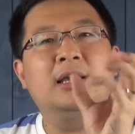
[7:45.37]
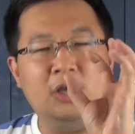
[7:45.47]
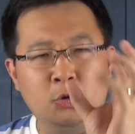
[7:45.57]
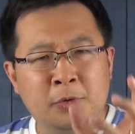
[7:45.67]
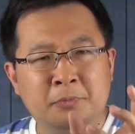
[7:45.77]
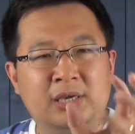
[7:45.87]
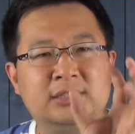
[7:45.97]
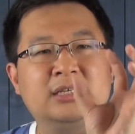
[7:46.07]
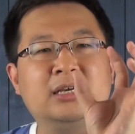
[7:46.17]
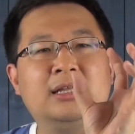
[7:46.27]
the human
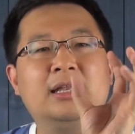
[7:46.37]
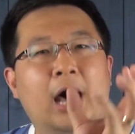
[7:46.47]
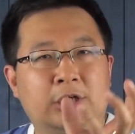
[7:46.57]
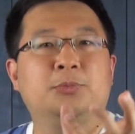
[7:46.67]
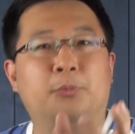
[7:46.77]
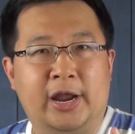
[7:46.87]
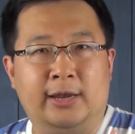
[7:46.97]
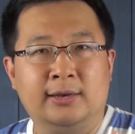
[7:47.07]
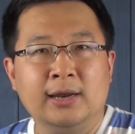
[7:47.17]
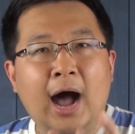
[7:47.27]
being's large
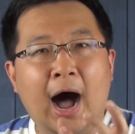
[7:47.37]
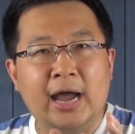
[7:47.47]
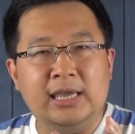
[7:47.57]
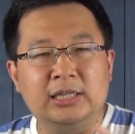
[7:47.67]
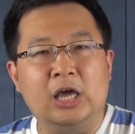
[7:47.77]
brain, i.e.